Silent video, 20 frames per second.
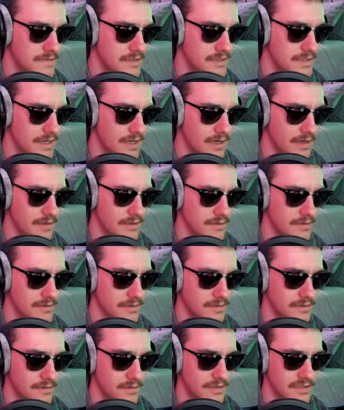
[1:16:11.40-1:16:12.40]
Yeah,
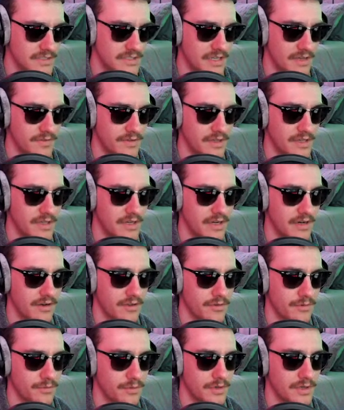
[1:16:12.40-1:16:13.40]
let's have it get out
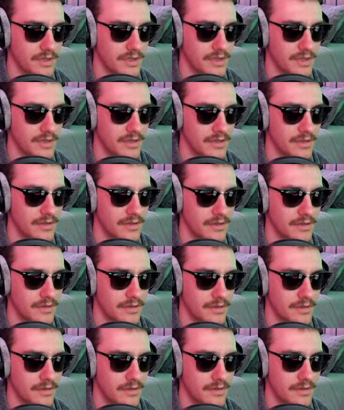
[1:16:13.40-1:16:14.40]
of the way.
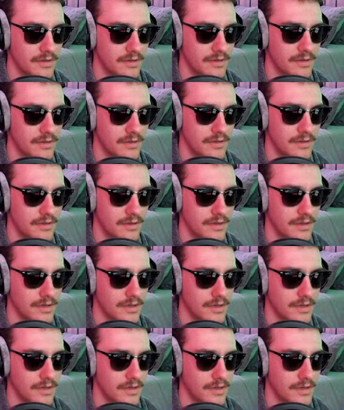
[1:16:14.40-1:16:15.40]

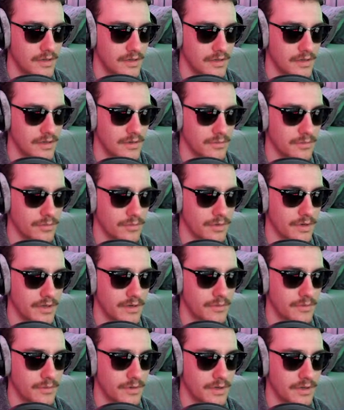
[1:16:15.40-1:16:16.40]

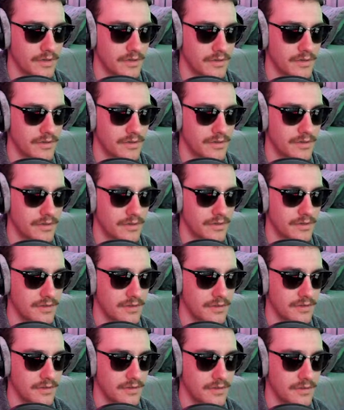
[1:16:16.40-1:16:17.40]
Right around
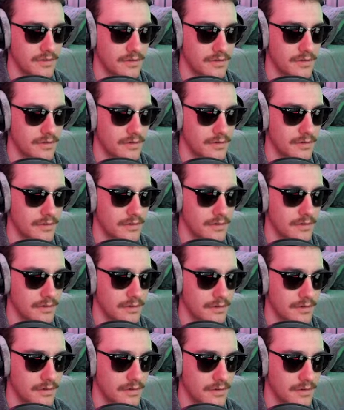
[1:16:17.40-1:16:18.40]
here.
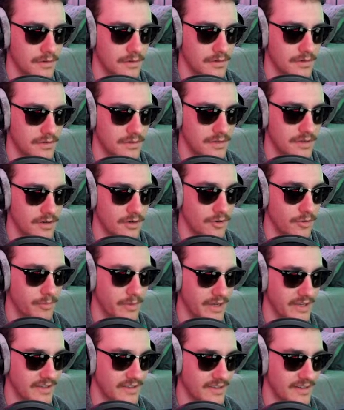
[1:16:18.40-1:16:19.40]
Oh
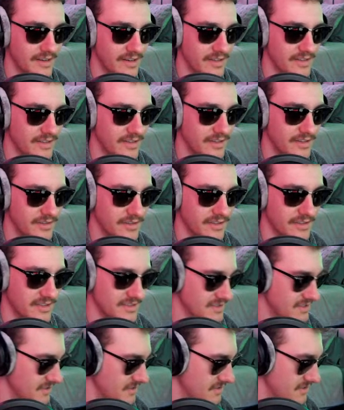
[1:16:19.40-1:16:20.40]
my god, I nailed it.
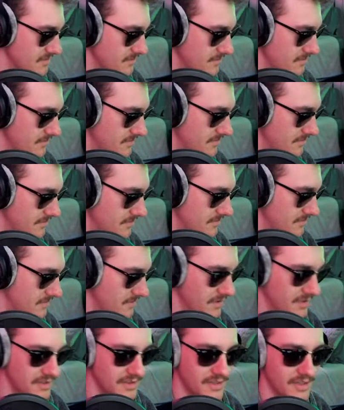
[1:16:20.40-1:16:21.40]
That's awesome.
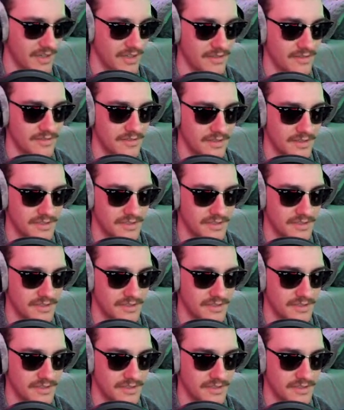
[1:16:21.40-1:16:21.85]
Look at that.